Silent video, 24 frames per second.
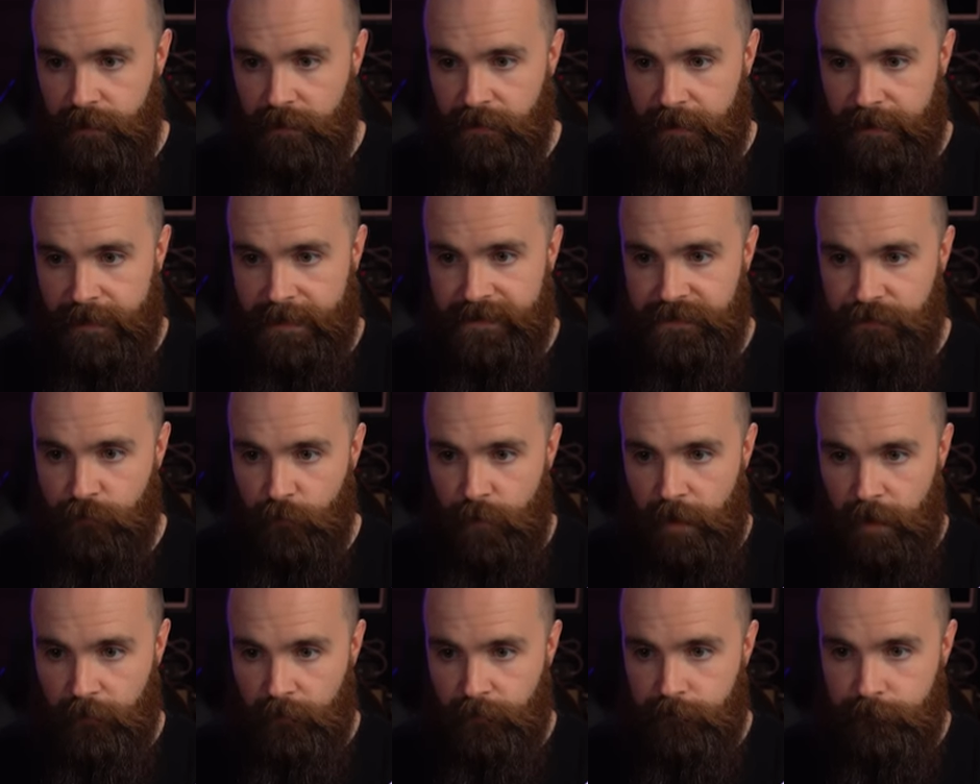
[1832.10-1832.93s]
like it's a
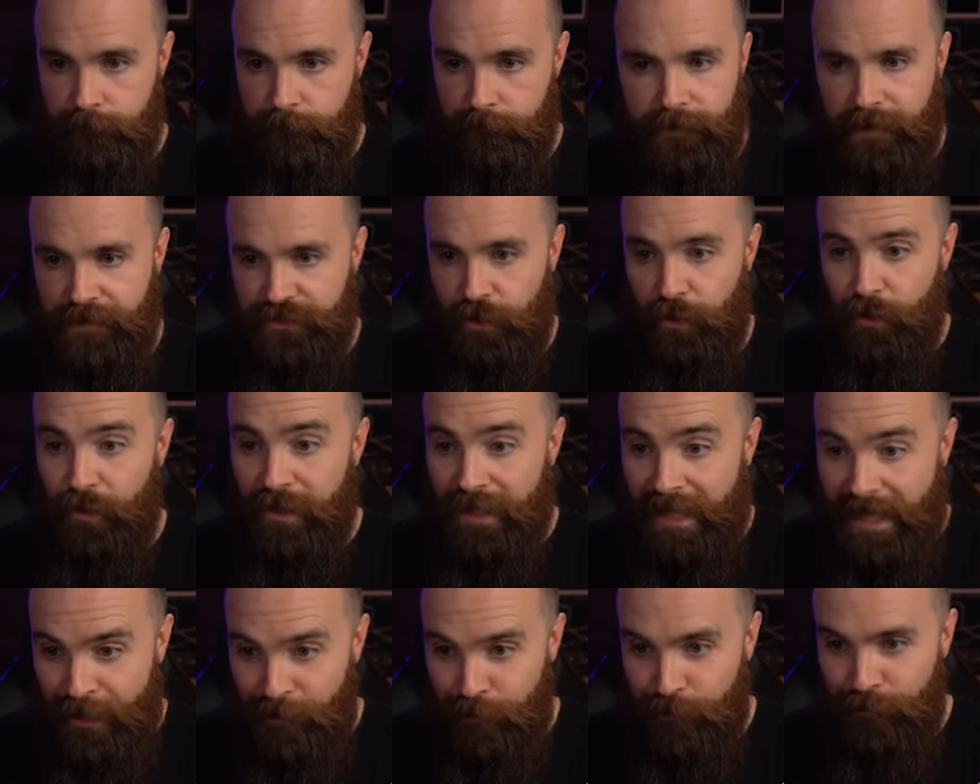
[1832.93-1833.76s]
router. These are
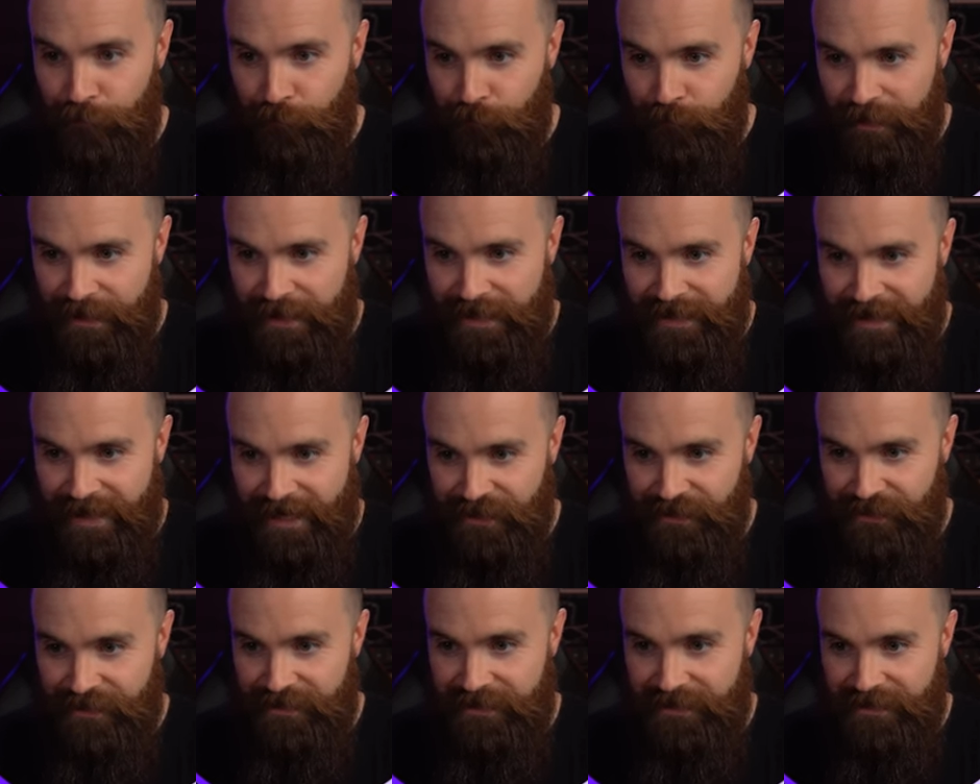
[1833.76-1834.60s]
layer three
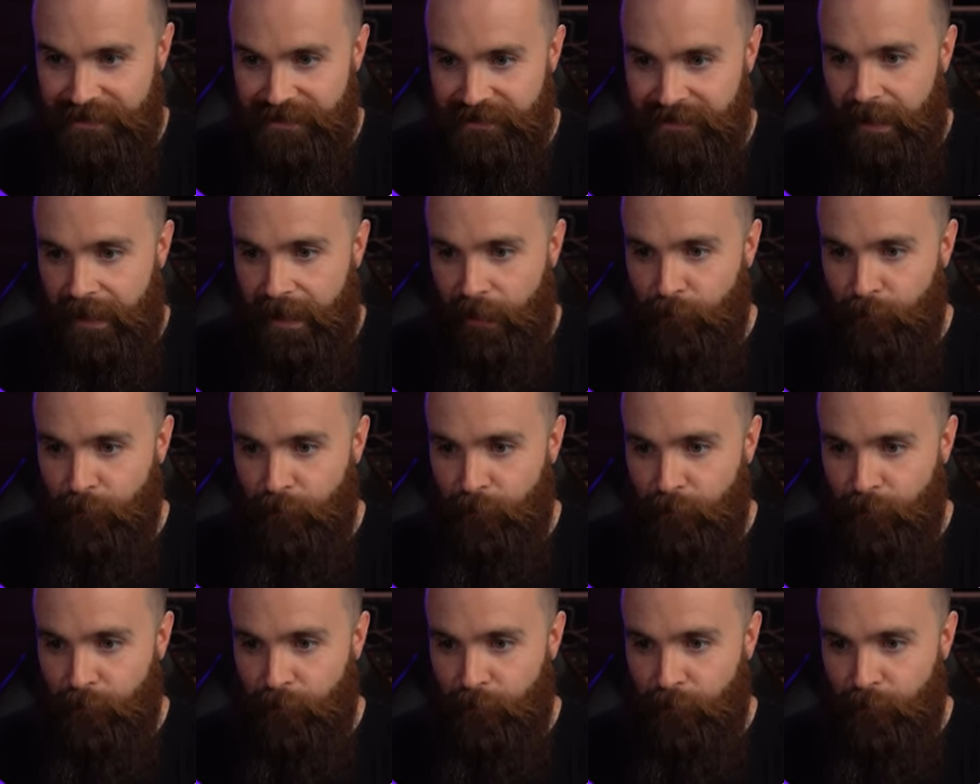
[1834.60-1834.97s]
connections.